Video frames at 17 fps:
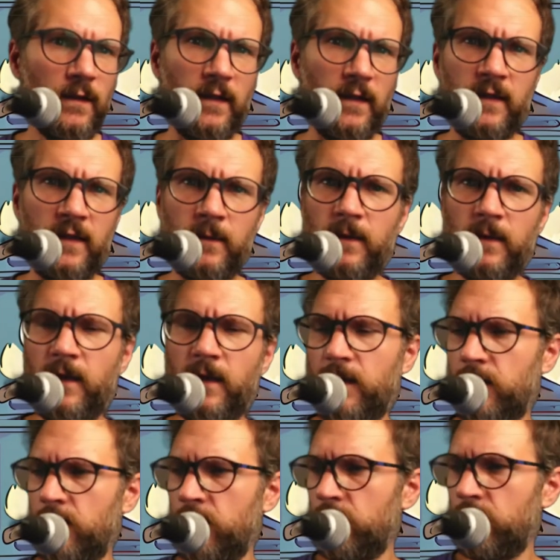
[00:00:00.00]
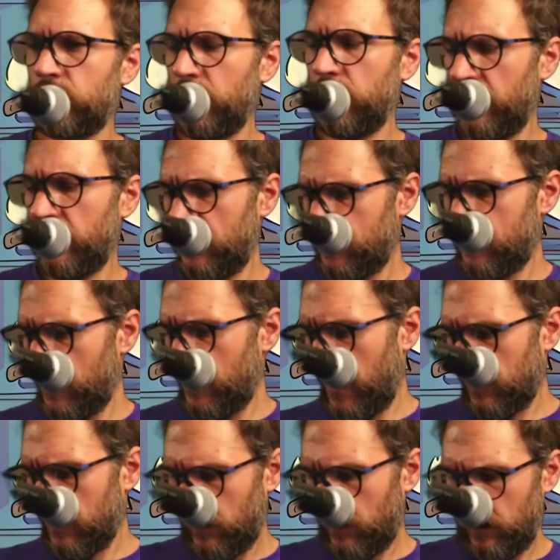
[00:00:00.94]
And uh, yeah, that's
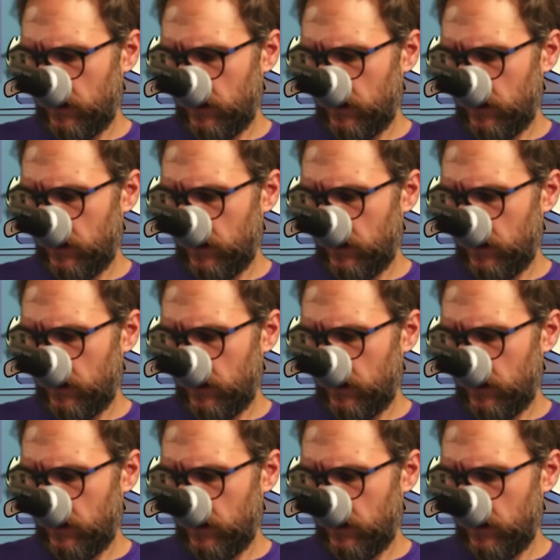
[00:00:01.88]
that.